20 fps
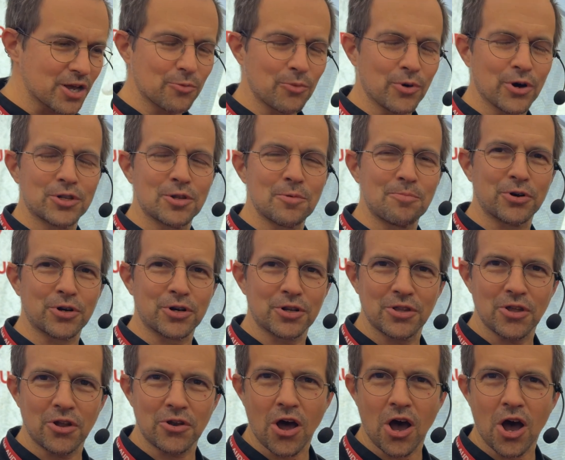you want to put
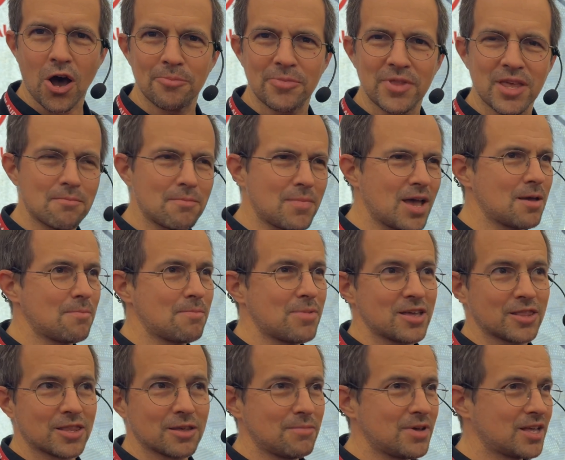it in omni,
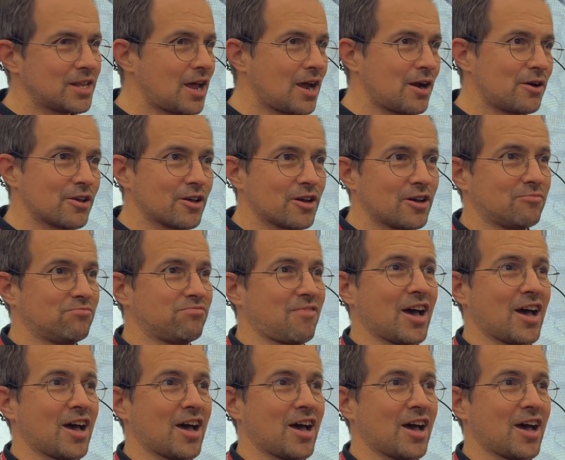maybe in the mid area,